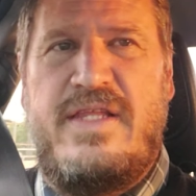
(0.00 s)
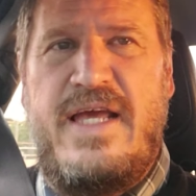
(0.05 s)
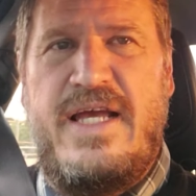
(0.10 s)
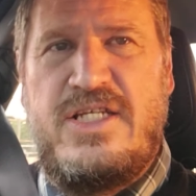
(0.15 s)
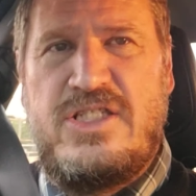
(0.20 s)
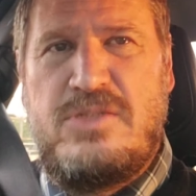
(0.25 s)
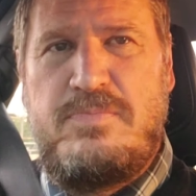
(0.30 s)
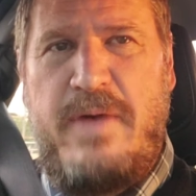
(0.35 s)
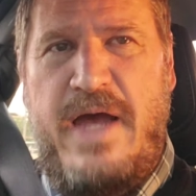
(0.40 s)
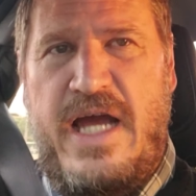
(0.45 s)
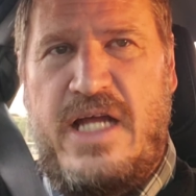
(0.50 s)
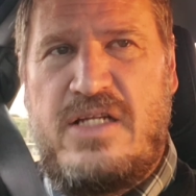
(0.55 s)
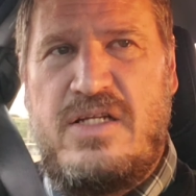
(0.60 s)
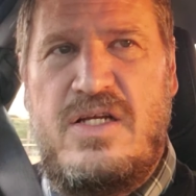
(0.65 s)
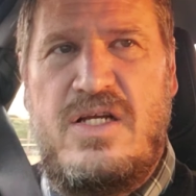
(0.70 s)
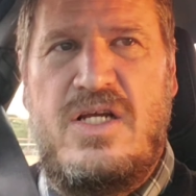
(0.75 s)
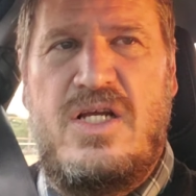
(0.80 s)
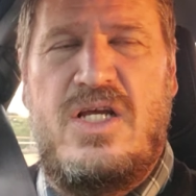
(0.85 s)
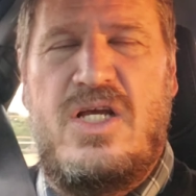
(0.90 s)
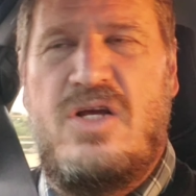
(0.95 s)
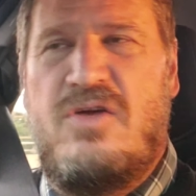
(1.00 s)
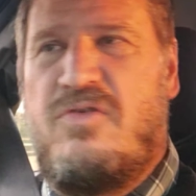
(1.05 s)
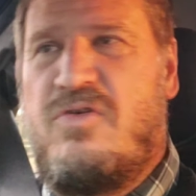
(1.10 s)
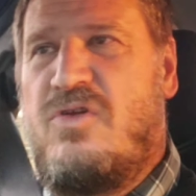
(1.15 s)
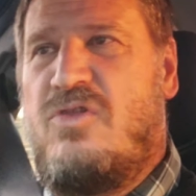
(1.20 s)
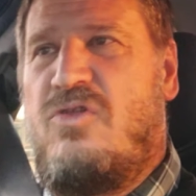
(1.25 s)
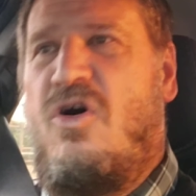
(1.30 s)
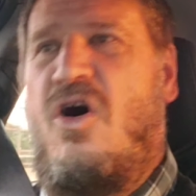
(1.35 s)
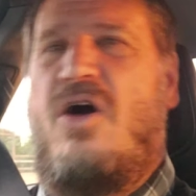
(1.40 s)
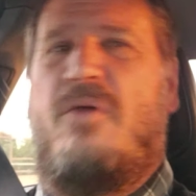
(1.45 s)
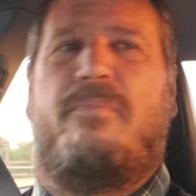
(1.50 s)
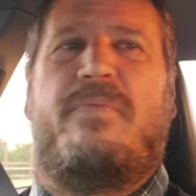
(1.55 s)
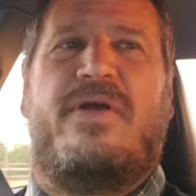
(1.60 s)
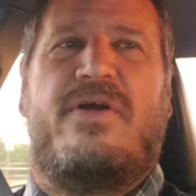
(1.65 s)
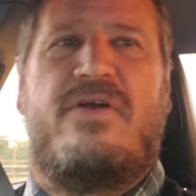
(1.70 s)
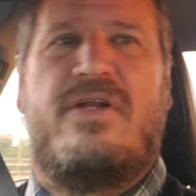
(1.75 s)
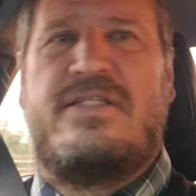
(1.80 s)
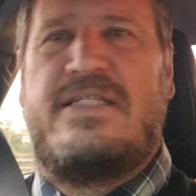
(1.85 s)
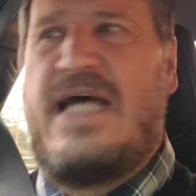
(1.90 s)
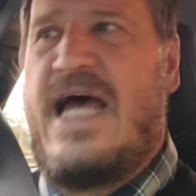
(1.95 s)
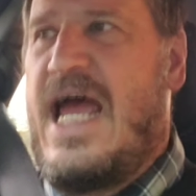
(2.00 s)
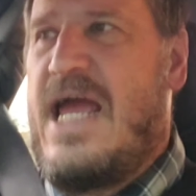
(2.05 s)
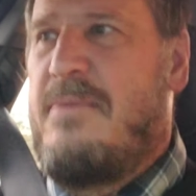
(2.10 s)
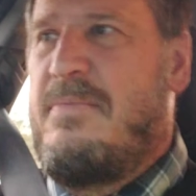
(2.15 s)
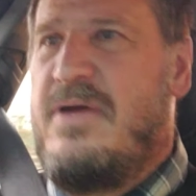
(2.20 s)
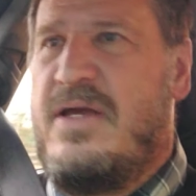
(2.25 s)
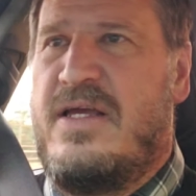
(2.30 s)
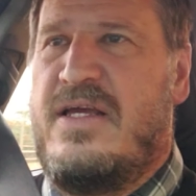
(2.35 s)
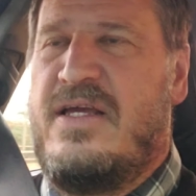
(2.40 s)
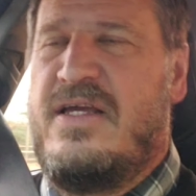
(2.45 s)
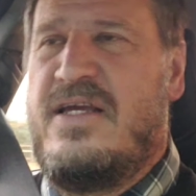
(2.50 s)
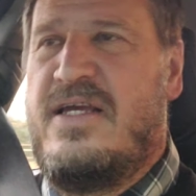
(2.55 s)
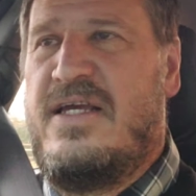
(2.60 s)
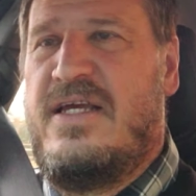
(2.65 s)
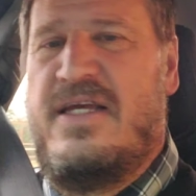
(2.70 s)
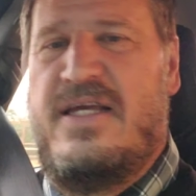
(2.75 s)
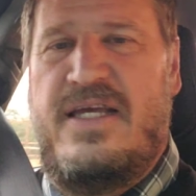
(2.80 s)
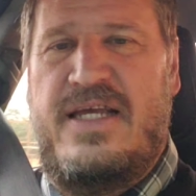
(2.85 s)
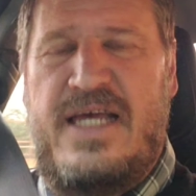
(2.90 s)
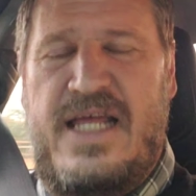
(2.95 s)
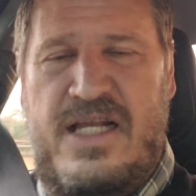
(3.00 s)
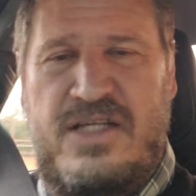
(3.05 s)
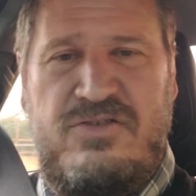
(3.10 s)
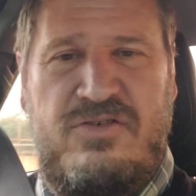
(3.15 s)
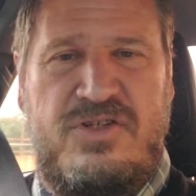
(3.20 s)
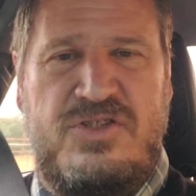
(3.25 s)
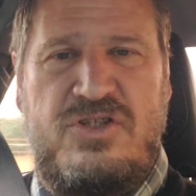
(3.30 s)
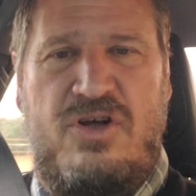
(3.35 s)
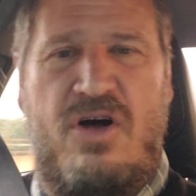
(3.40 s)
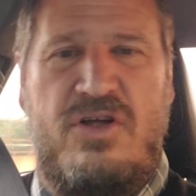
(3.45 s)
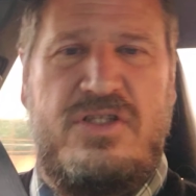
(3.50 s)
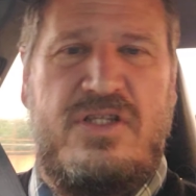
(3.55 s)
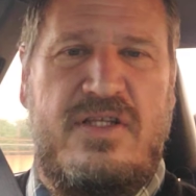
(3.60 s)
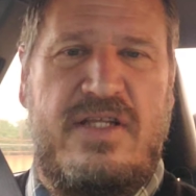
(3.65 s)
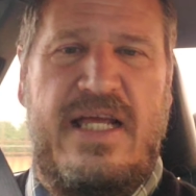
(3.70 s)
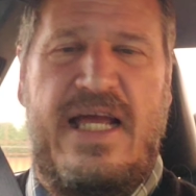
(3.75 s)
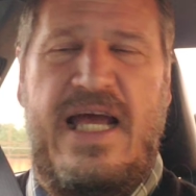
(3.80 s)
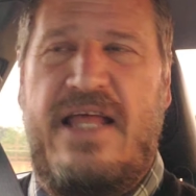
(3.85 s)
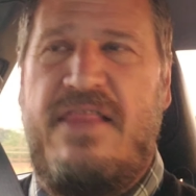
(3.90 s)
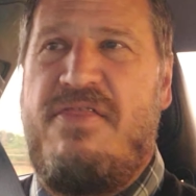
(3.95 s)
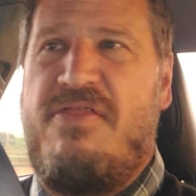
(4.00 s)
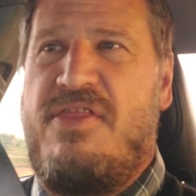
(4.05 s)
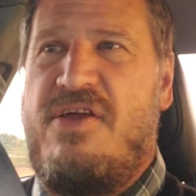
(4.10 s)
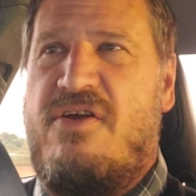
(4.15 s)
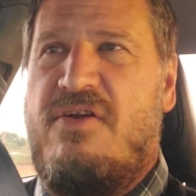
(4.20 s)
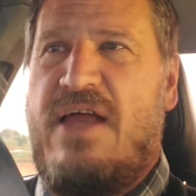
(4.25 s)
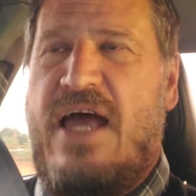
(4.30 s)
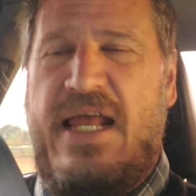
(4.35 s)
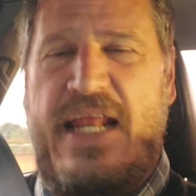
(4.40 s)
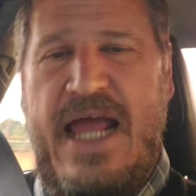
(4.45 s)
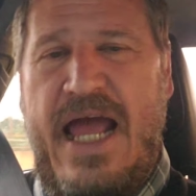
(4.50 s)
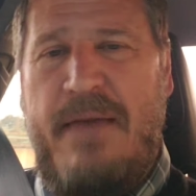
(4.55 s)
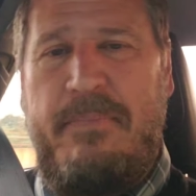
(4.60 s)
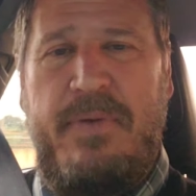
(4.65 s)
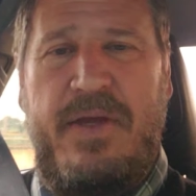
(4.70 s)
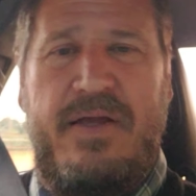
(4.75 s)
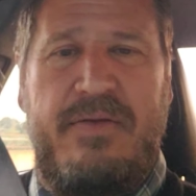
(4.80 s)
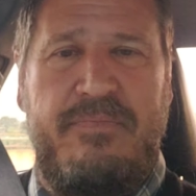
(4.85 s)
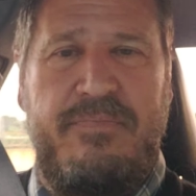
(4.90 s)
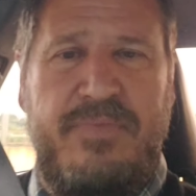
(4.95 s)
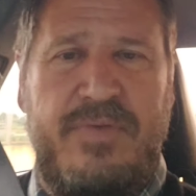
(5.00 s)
they expect for a long period of time. And as a result of that, they're not happy.